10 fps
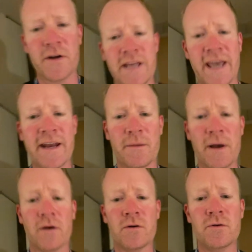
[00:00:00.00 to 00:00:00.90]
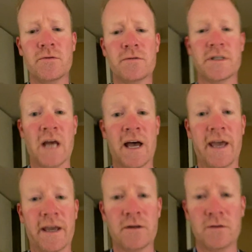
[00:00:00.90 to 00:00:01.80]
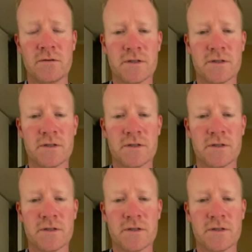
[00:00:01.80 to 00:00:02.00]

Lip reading: data about who's dying and who's